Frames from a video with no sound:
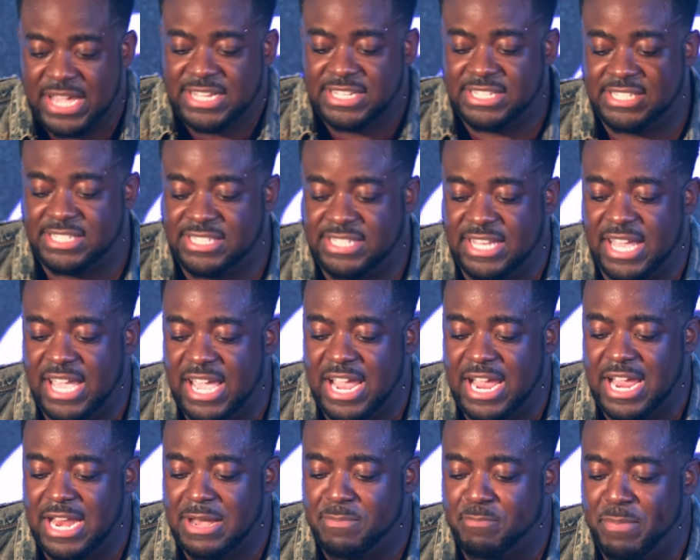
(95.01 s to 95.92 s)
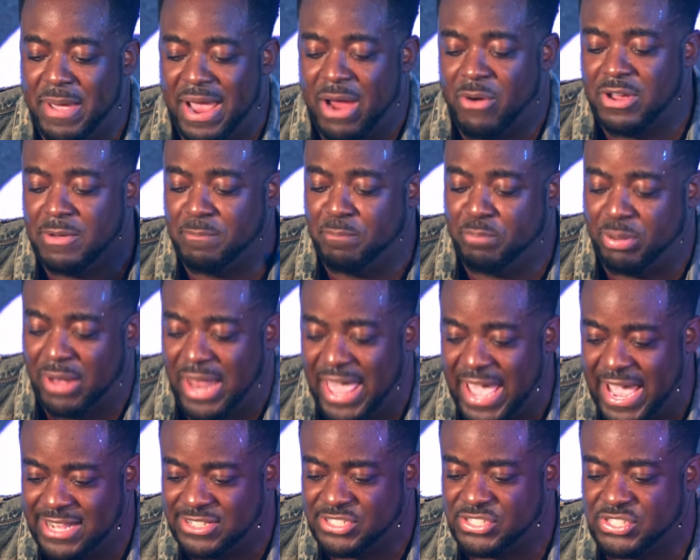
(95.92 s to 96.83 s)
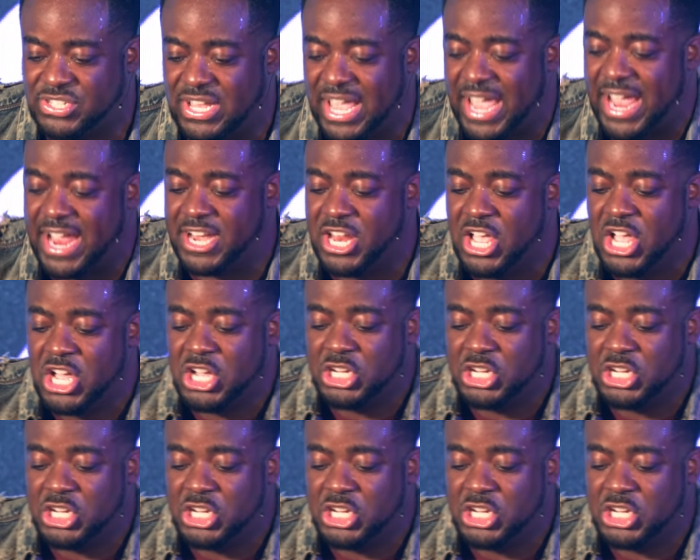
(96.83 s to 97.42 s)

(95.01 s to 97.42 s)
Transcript: seed-bearing plants, and